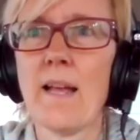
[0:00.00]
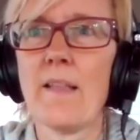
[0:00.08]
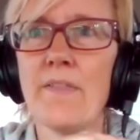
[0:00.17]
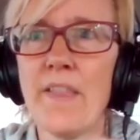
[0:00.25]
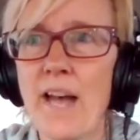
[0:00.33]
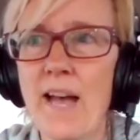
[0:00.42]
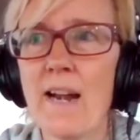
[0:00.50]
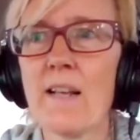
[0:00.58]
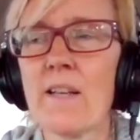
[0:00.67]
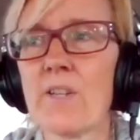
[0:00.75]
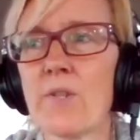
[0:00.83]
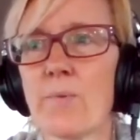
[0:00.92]
that
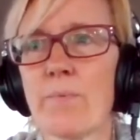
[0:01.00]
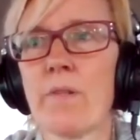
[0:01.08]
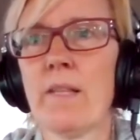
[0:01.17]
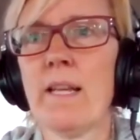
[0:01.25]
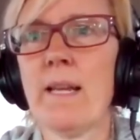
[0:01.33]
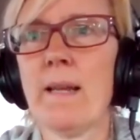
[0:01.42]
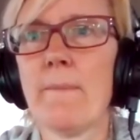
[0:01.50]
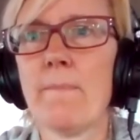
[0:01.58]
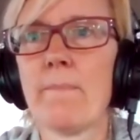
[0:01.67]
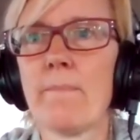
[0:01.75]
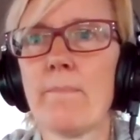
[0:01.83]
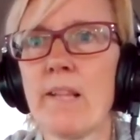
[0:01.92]
has really
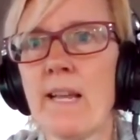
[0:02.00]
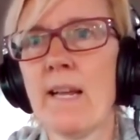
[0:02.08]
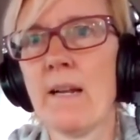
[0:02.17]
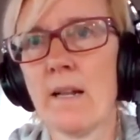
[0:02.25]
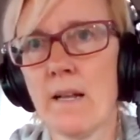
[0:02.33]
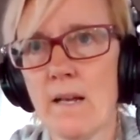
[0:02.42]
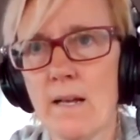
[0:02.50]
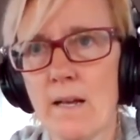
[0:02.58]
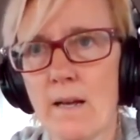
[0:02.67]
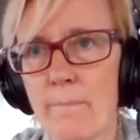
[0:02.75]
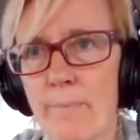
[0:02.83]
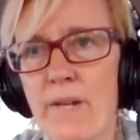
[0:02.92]
played
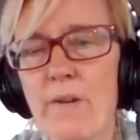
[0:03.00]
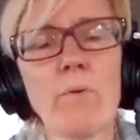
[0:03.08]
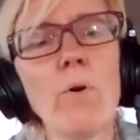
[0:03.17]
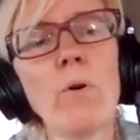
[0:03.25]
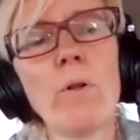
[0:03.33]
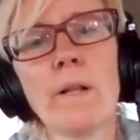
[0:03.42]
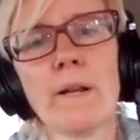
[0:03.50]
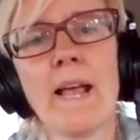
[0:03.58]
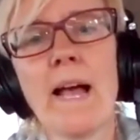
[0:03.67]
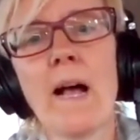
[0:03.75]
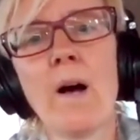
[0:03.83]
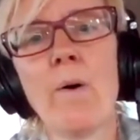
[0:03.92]
a big role in
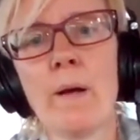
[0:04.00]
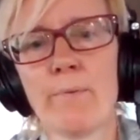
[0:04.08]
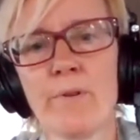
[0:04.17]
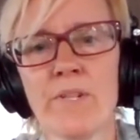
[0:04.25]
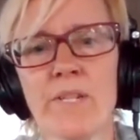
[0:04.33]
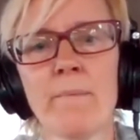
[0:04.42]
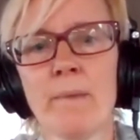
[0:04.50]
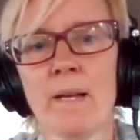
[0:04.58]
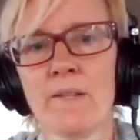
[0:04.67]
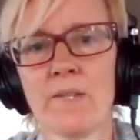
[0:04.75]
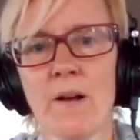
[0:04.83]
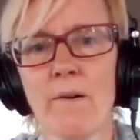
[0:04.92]
how I present
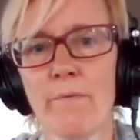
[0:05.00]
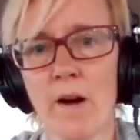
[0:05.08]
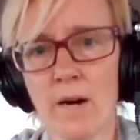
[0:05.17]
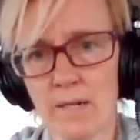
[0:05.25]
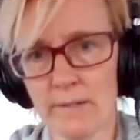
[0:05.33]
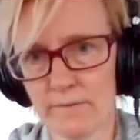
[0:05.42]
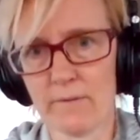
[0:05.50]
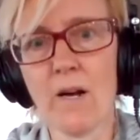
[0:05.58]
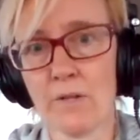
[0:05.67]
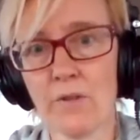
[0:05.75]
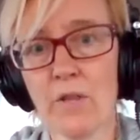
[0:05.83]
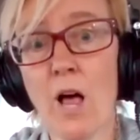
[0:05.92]
myself
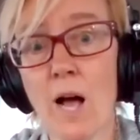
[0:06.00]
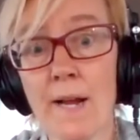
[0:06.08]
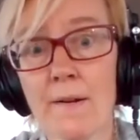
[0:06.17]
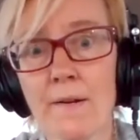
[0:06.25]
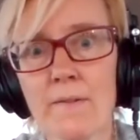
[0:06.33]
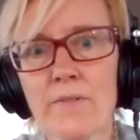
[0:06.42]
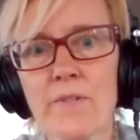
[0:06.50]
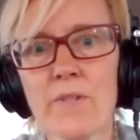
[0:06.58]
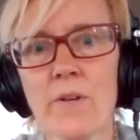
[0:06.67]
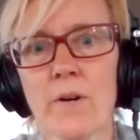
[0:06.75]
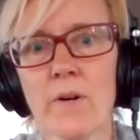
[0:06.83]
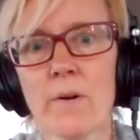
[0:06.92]
online.
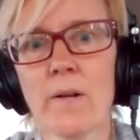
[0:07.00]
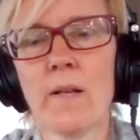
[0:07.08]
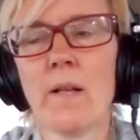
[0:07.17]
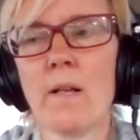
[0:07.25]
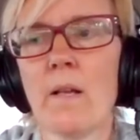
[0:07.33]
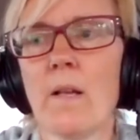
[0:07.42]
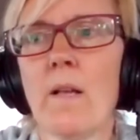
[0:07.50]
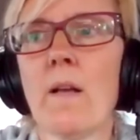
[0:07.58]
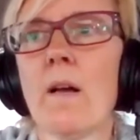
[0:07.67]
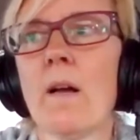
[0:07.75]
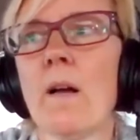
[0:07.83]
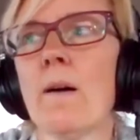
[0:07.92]

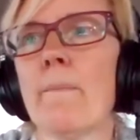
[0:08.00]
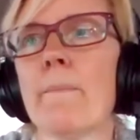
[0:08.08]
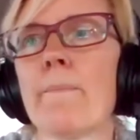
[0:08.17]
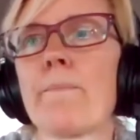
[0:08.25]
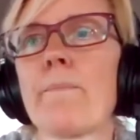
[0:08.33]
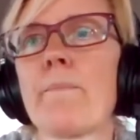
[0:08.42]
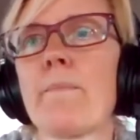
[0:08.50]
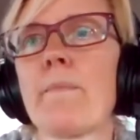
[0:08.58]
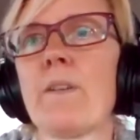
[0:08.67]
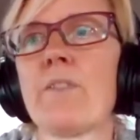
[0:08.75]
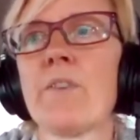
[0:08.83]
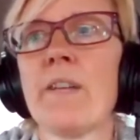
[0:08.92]
Um,
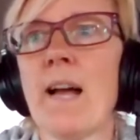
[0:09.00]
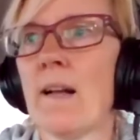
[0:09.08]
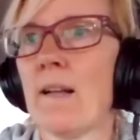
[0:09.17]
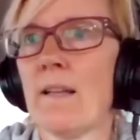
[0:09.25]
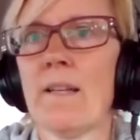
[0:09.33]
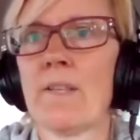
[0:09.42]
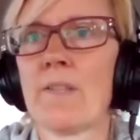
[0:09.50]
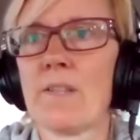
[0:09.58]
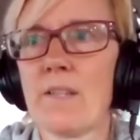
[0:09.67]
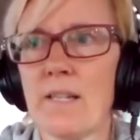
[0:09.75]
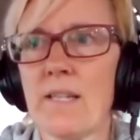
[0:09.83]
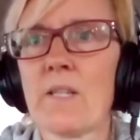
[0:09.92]
so yeah,
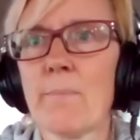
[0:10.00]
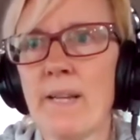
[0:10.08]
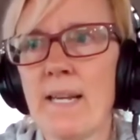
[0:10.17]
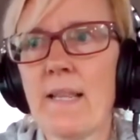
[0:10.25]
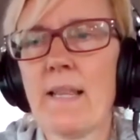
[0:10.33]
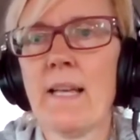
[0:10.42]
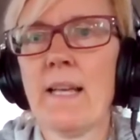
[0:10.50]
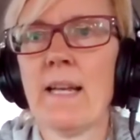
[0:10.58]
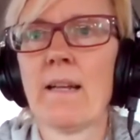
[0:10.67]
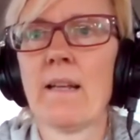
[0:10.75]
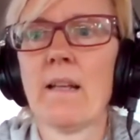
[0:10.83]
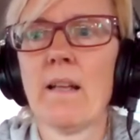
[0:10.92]
it's a big
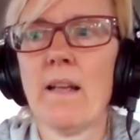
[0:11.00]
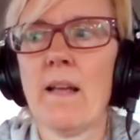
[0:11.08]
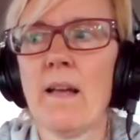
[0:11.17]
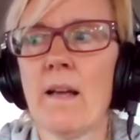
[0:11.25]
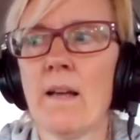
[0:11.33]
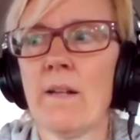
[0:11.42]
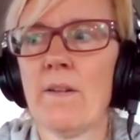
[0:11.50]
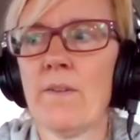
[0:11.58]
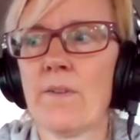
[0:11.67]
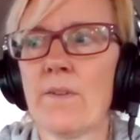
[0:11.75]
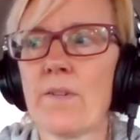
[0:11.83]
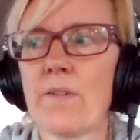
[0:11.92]
thing,
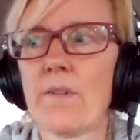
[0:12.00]
and